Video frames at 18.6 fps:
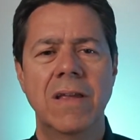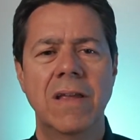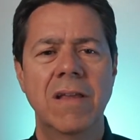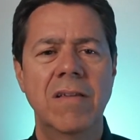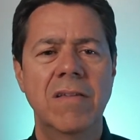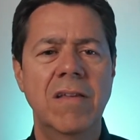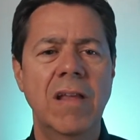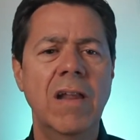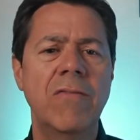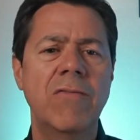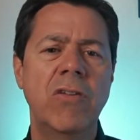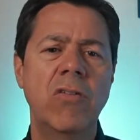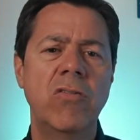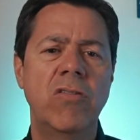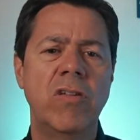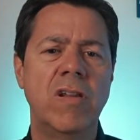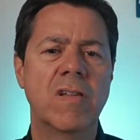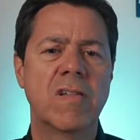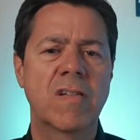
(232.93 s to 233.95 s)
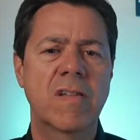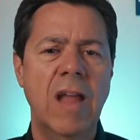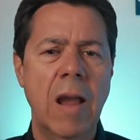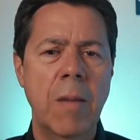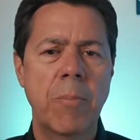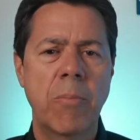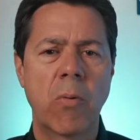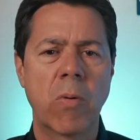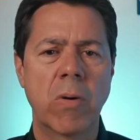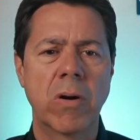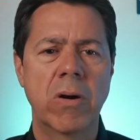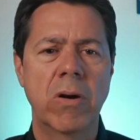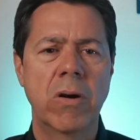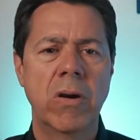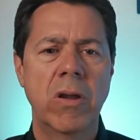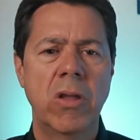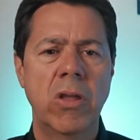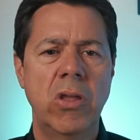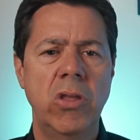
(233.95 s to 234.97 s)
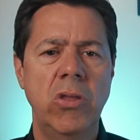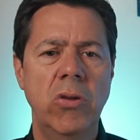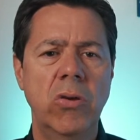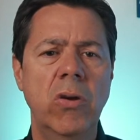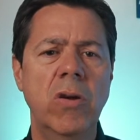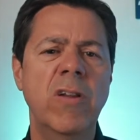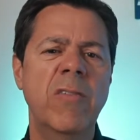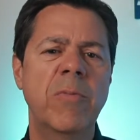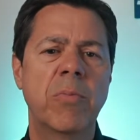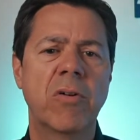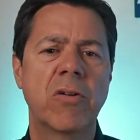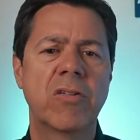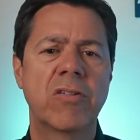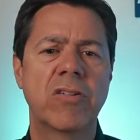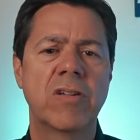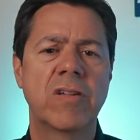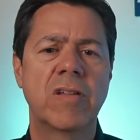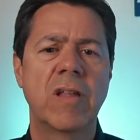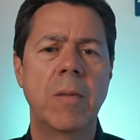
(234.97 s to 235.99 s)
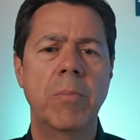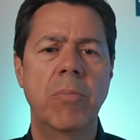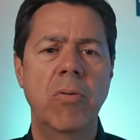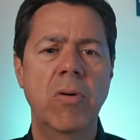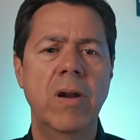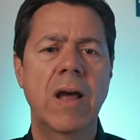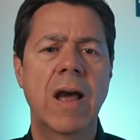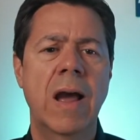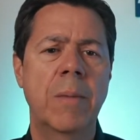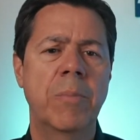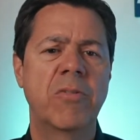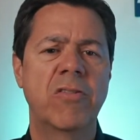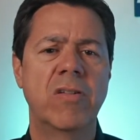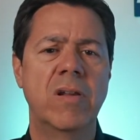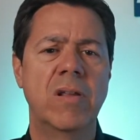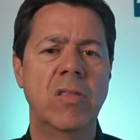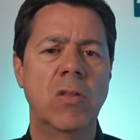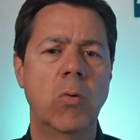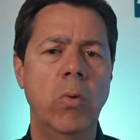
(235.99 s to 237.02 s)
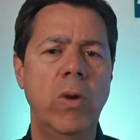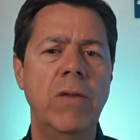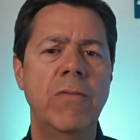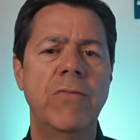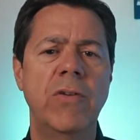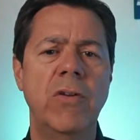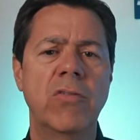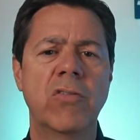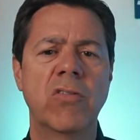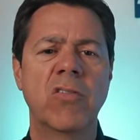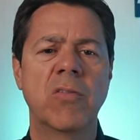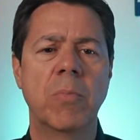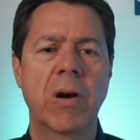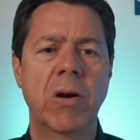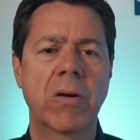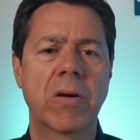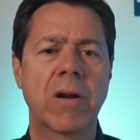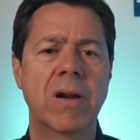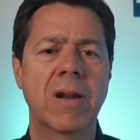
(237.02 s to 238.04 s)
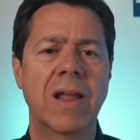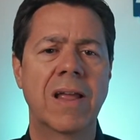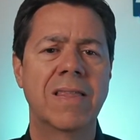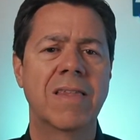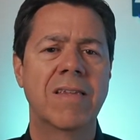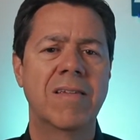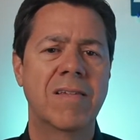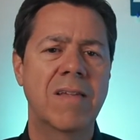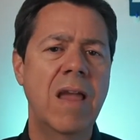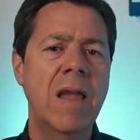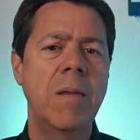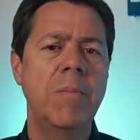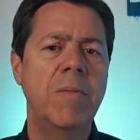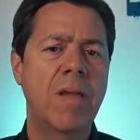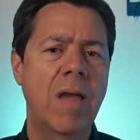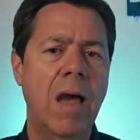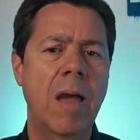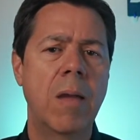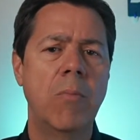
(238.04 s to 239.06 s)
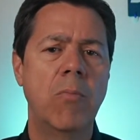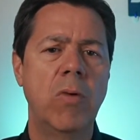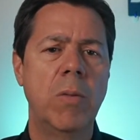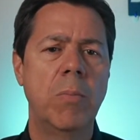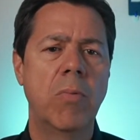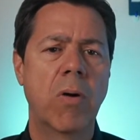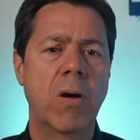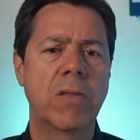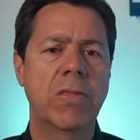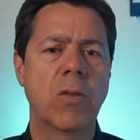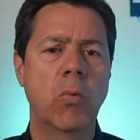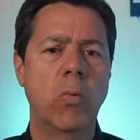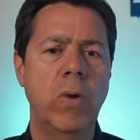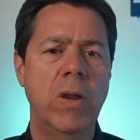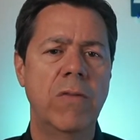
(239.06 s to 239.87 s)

Instead of using a stop order, you could have purchased a put option in the wheat futures market at the same time we bought the wheat